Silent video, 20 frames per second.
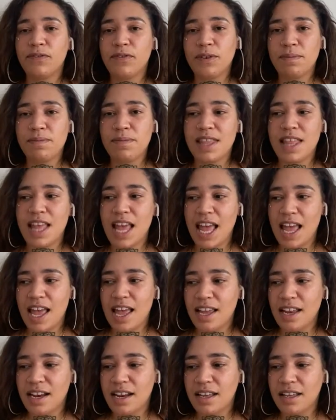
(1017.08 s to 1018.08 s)
from
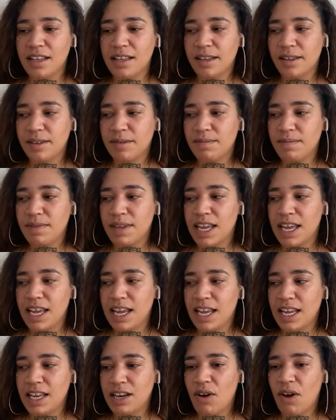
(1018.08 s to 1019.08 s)
that. Um,
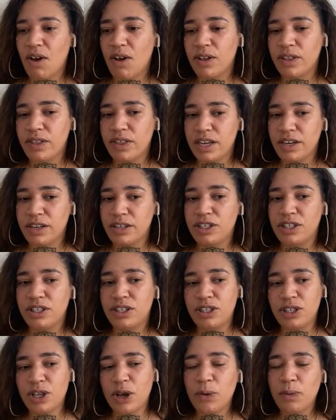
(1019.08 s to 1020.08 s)
and there's
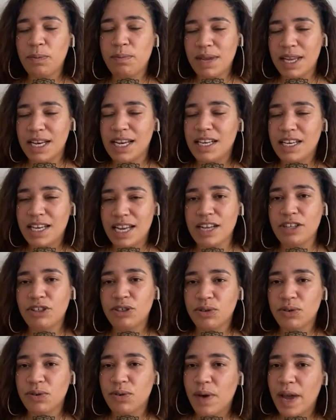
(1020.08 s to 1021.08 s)
so many
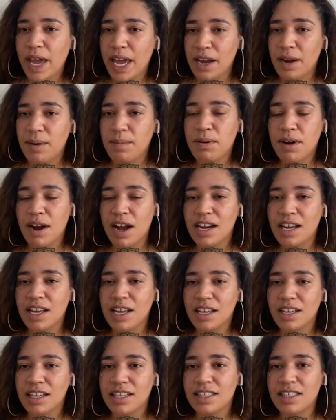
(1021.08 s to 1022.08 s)
natural hair
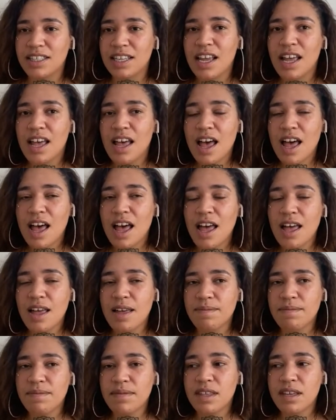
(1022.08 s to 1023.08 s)
products.
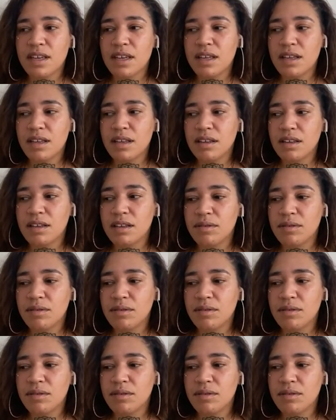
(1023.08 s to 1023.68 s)
Um, the